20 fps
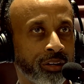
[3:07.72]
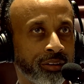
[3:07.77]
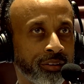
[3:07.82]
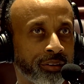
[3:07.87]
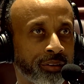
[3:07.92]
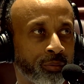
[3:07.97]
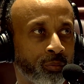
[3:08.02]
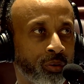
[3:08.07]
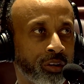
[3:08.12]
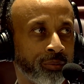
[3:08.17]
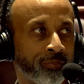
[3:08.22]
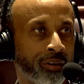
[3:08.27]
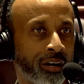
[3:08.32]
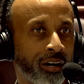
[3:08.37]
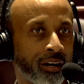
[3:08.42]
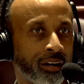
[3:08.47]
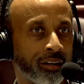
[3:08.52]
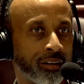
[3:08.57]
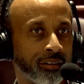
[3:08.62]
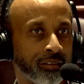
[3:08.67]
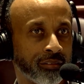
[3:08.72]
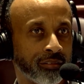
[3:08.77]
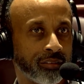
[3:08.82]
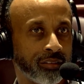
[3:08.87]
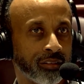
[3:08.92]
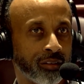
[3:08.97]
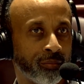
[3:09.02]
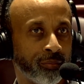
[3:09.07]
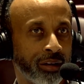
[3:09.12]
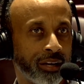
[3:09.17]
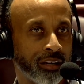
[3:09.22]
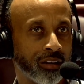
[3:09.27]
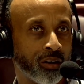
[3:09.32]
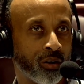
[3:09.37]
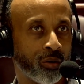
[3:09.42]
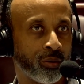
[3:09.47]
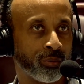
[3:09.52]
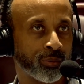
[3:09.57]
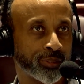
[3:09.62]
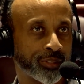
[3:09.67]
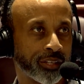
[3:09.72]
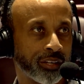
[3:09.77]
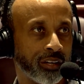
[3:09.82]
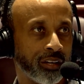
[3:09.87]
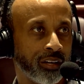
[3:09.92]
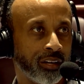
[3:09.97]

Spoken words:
of my, you know, main goals